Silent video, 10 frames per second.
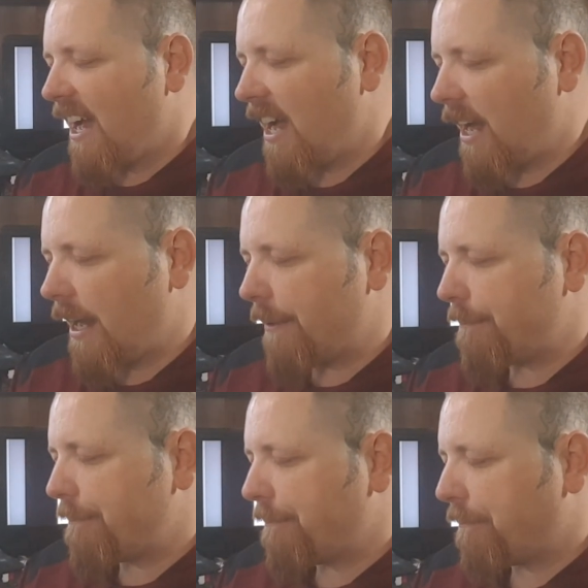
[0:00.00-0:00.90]

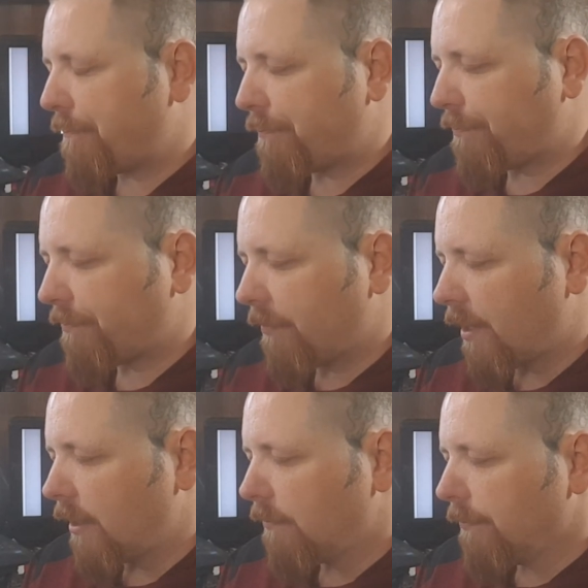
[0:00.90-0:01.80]
Um,
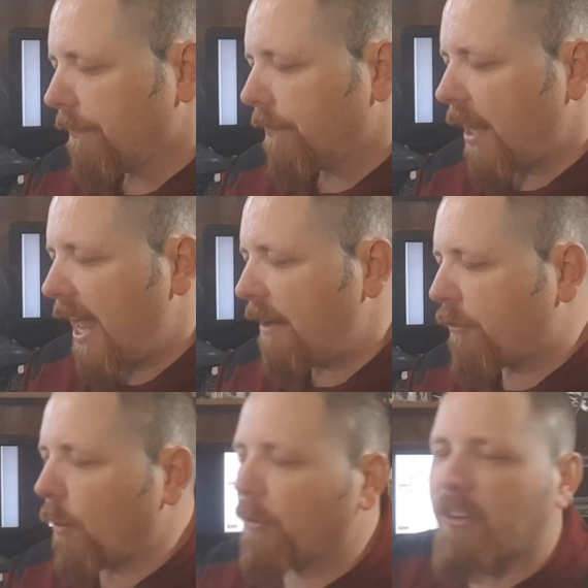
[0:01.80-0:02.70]
and
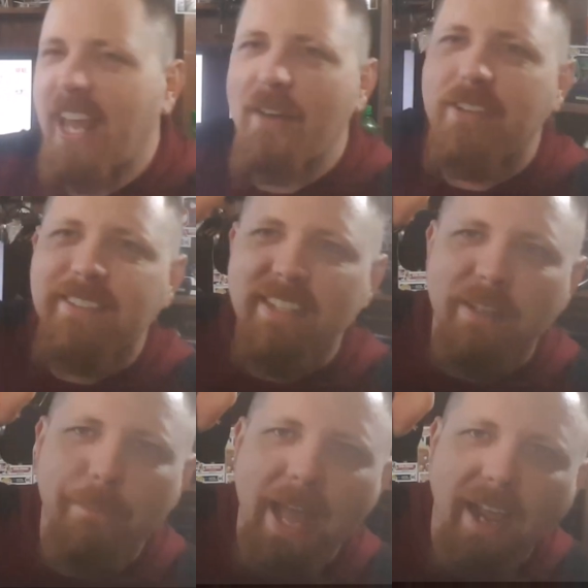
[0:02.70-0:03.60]
of course, Kevin's
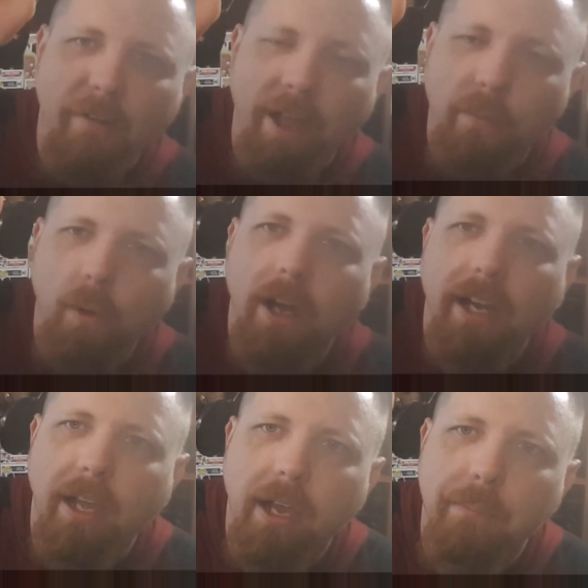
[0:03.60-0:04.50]
in the background
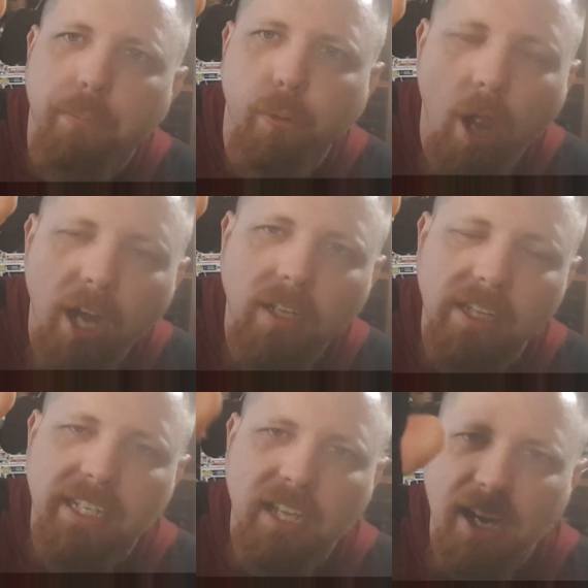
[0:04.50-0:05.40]
wearing a
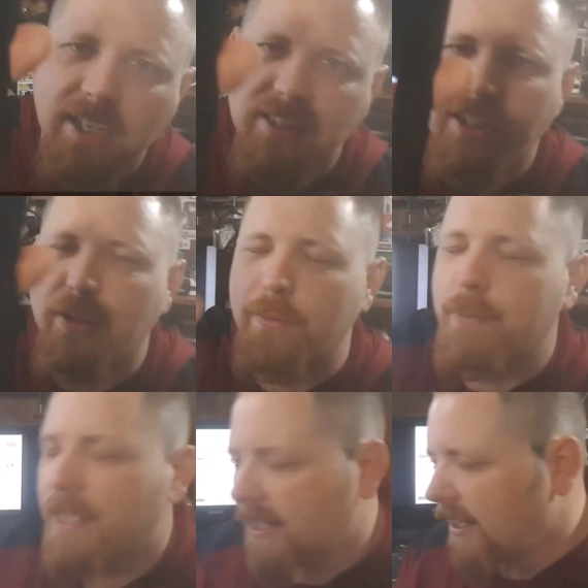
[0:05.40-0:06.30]
broccoli
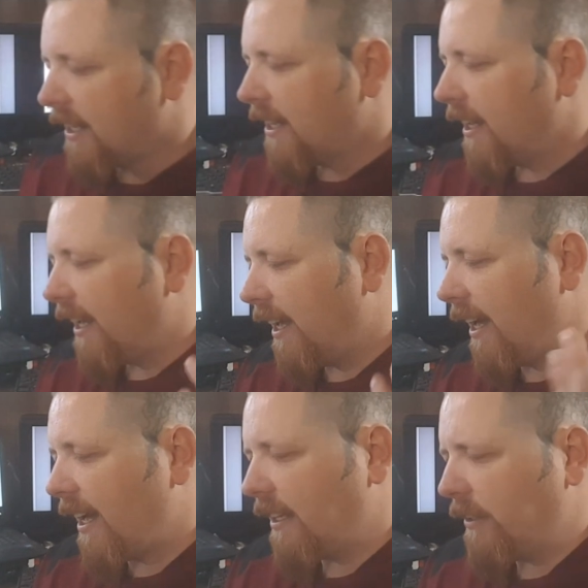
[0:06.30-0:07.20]
costume
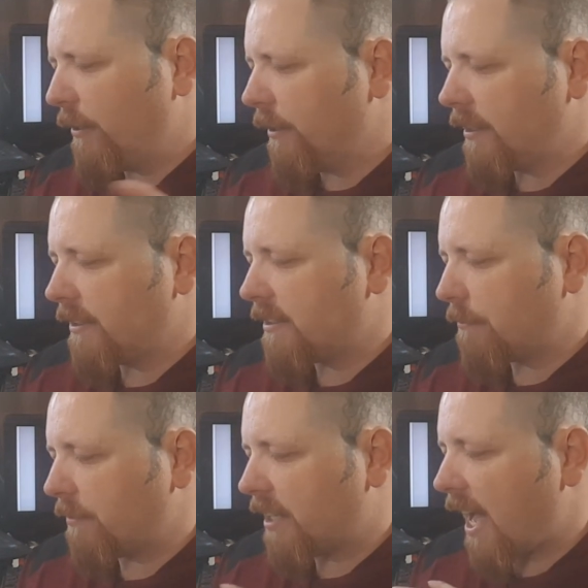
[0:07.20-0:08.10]
uh, doing
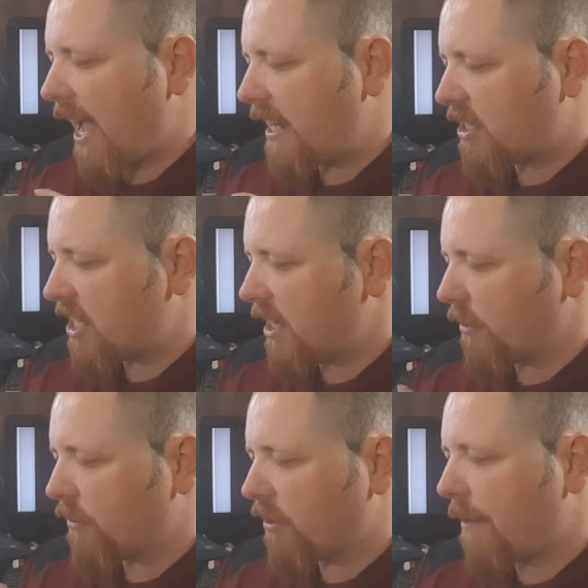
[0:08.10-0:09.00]
some Tai Chi
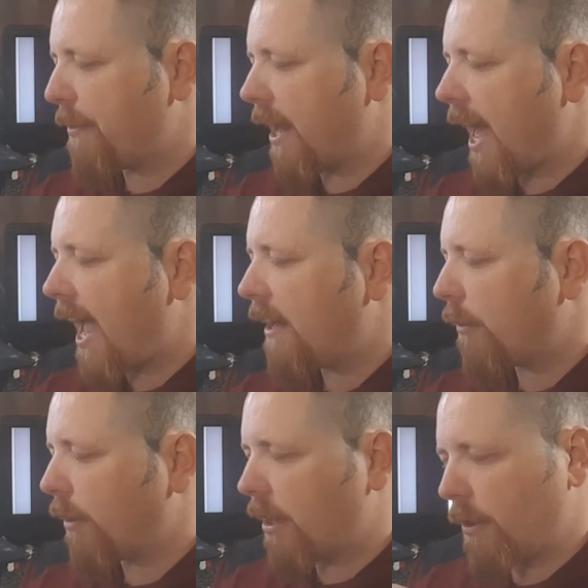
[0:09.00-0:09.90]
or something. I
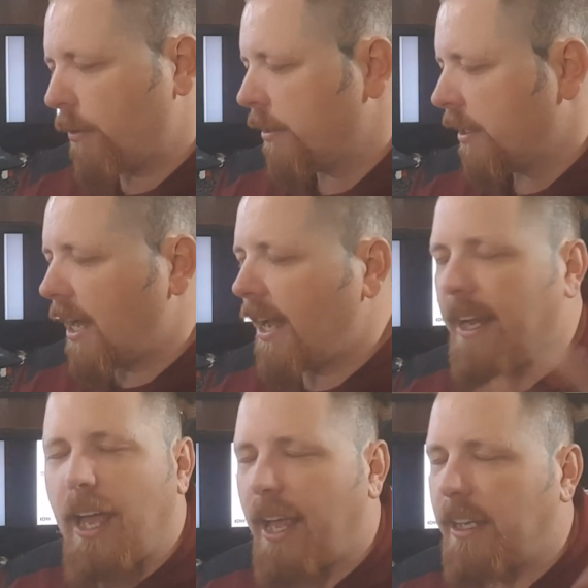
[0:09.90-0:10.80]
don't know.
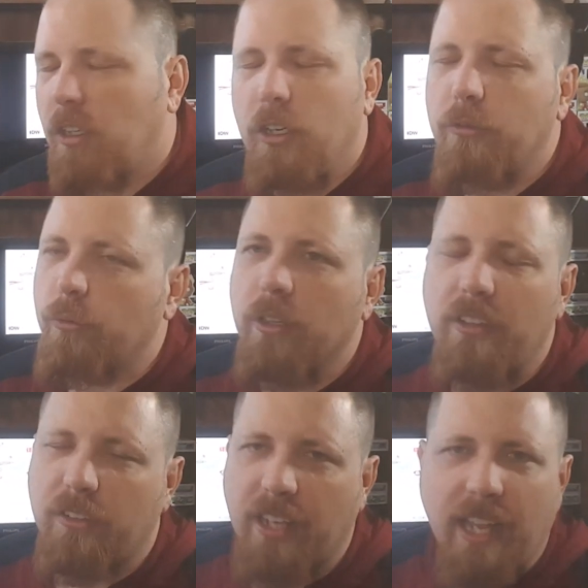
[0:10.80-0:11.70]
I, I couldn't really
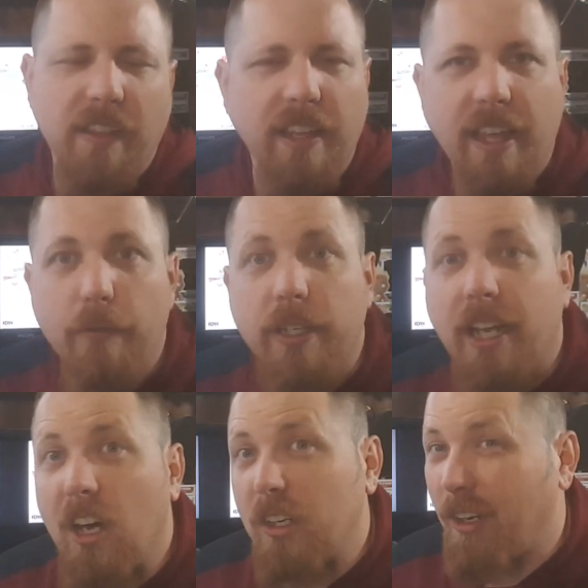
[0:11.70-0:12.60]
stand the Kevin
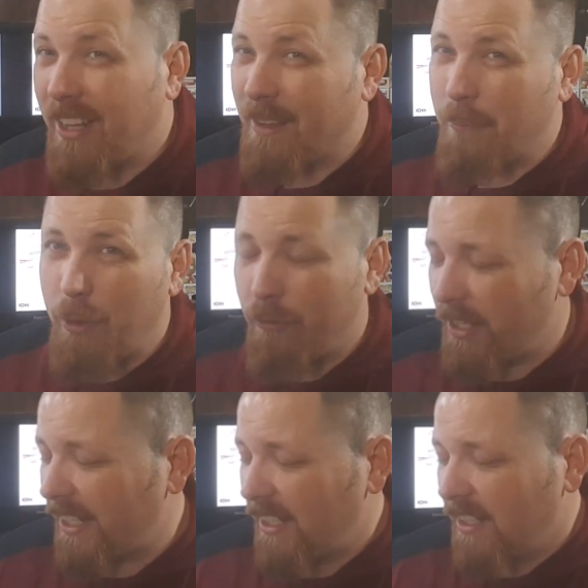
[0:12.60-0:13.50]
character in the
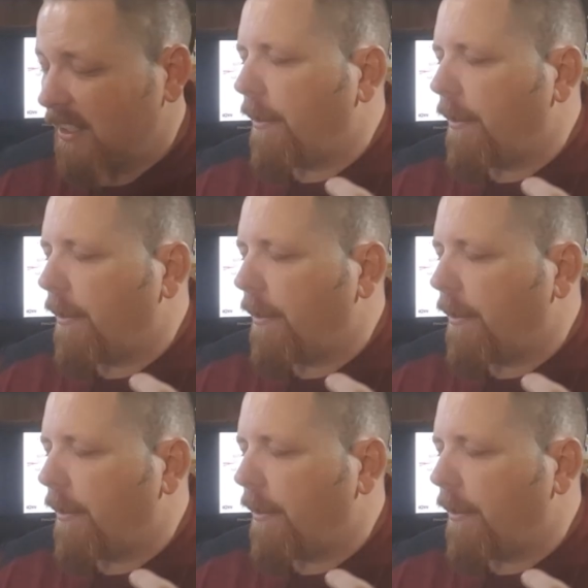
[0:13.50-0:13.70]
movie.